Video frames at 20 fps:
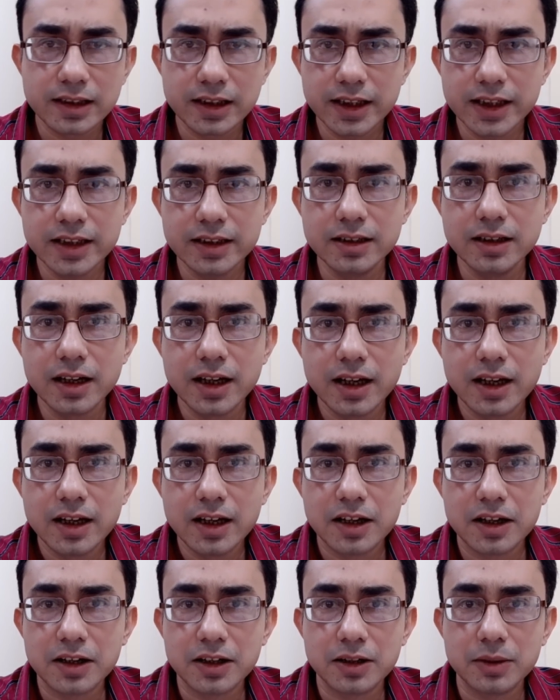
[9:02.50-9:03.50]
clean,
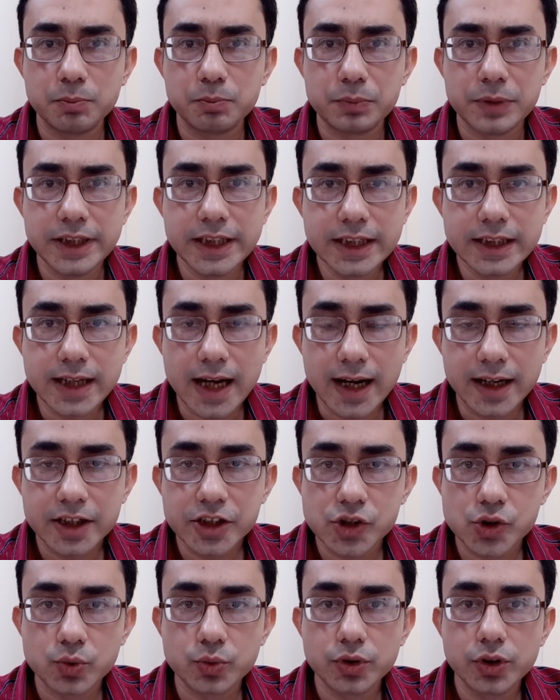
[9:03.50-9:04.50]
neat
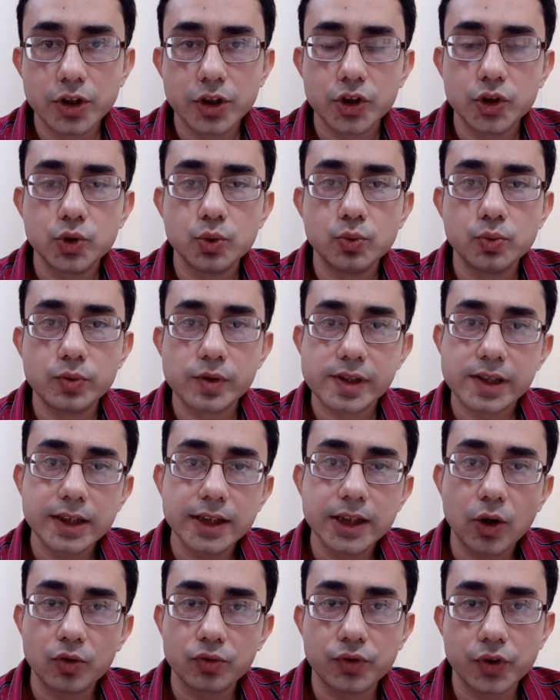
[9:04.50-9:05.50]
attitude, you
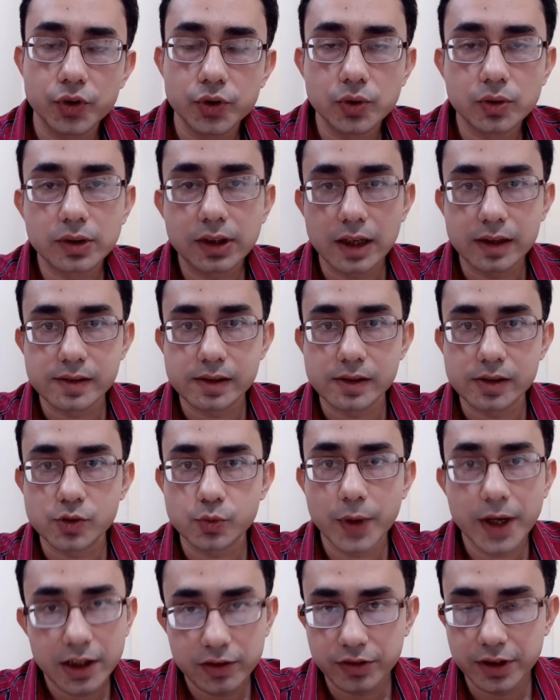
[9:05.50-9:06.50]
sit down for your classes
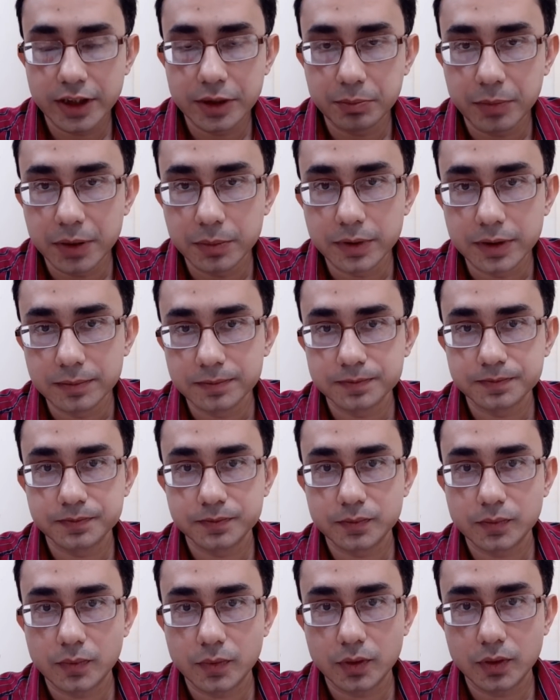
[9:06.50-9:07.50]
wherever it may be.
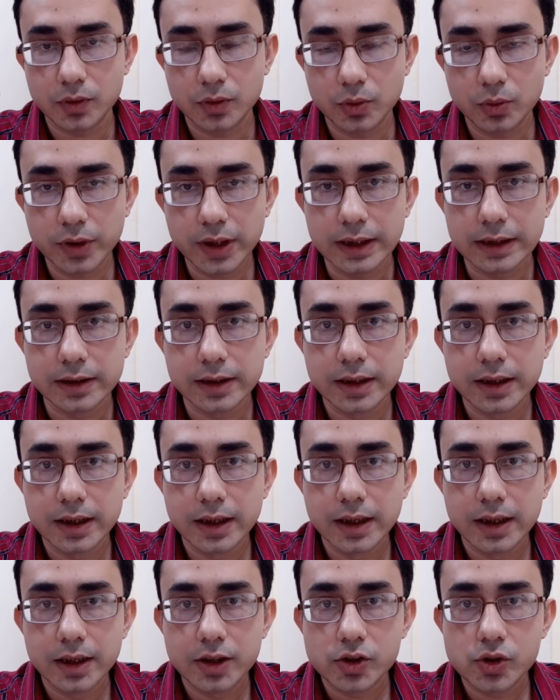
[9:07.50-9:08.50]
Okay,
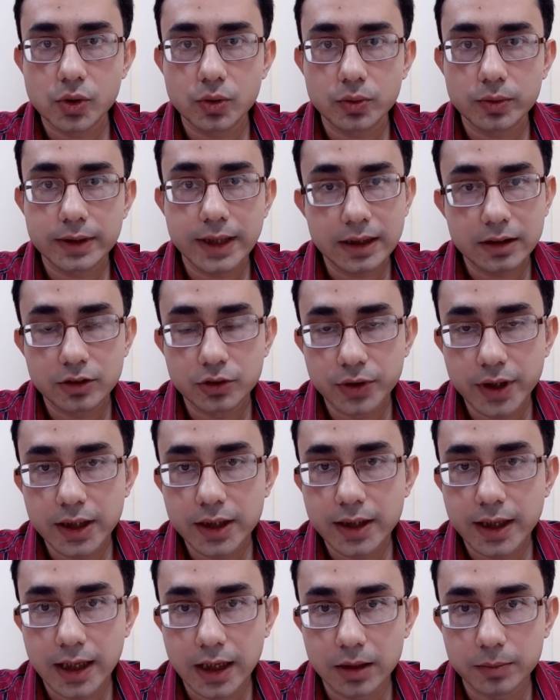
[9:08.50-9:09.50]
so that will
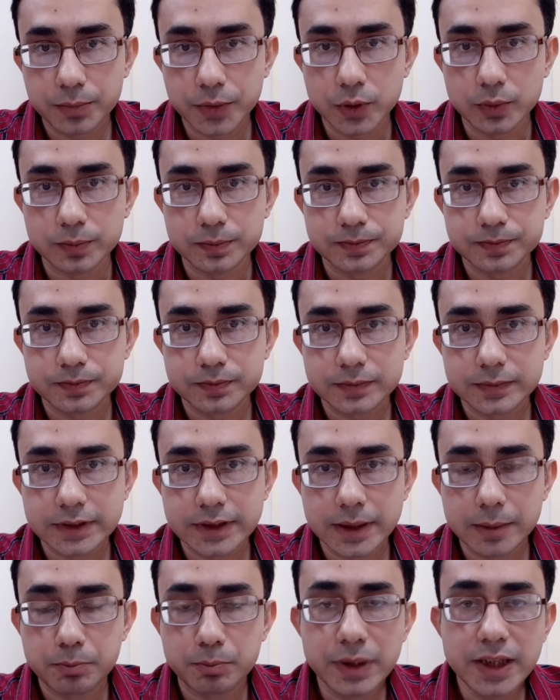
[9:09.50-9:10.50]
really help you.
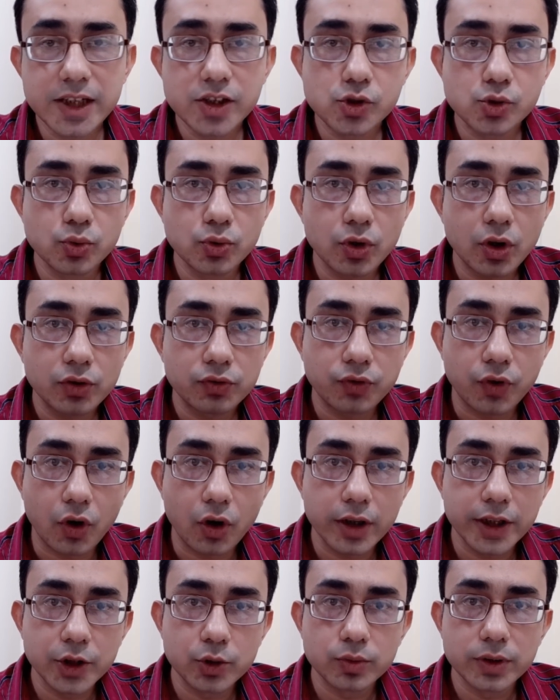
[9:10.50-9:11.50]
Please do not
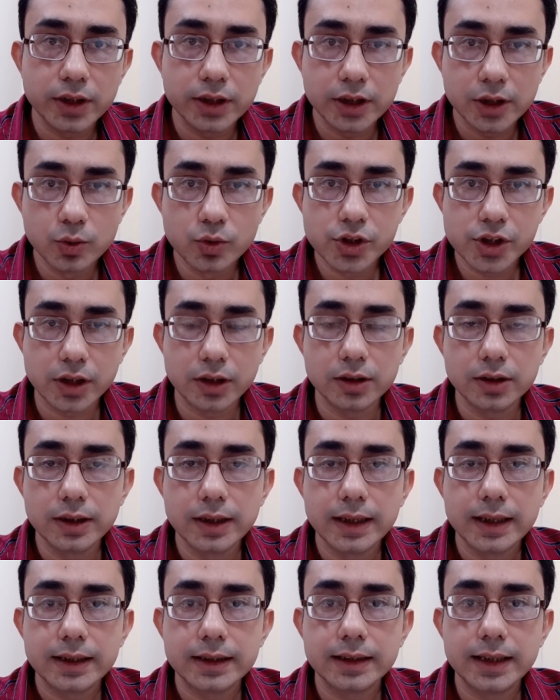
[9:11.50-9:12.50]
fall into the delusion
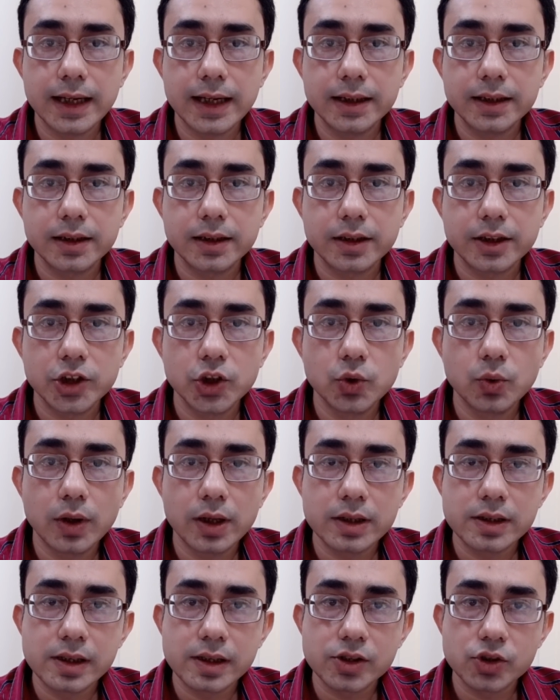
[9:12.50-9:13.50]
that you
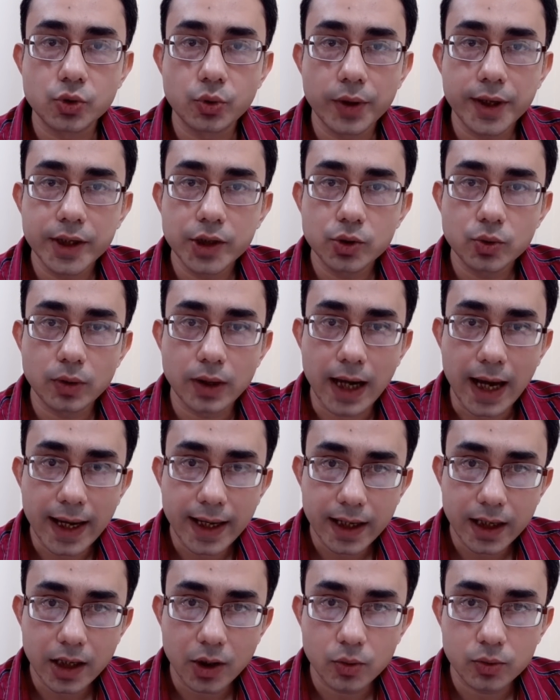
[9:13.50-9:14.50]
are just going to
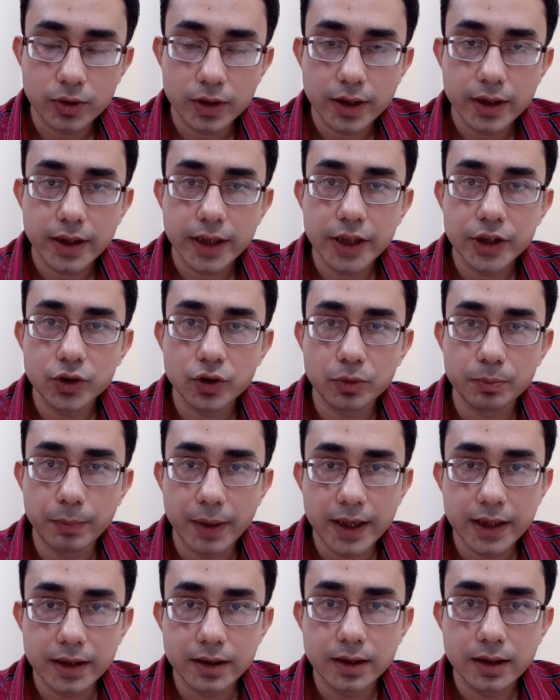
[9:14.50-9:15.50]
lie around in your
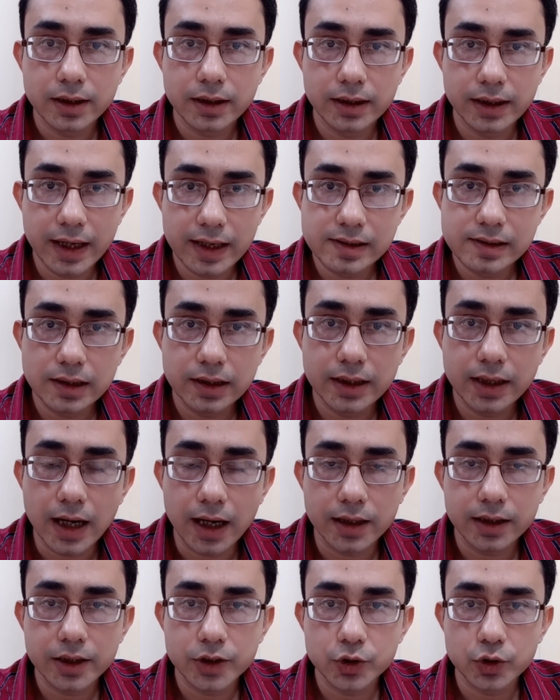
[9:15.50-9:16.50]
bed lazily
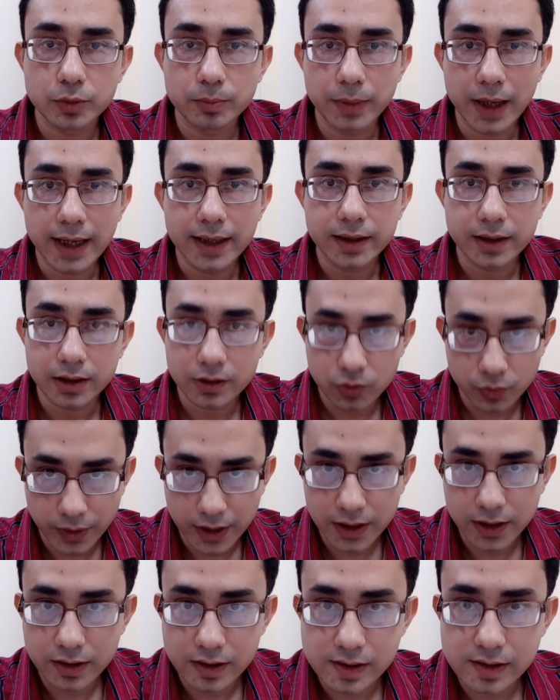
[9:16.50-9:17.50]
under your blanket.
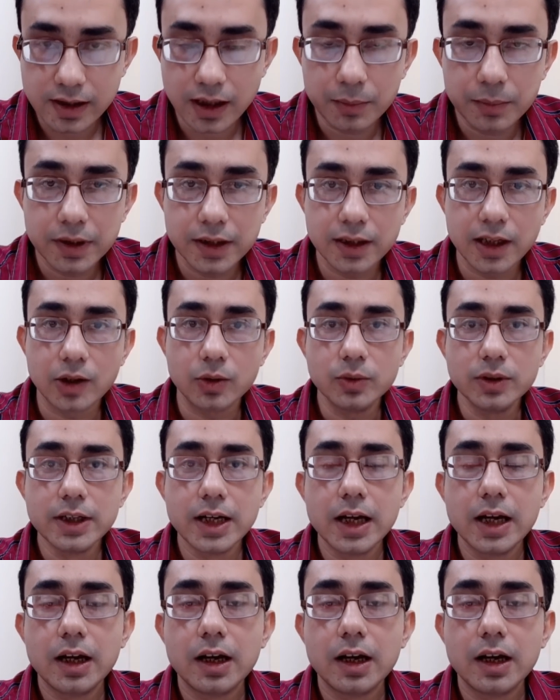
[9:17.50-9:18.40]
Winter is coming now.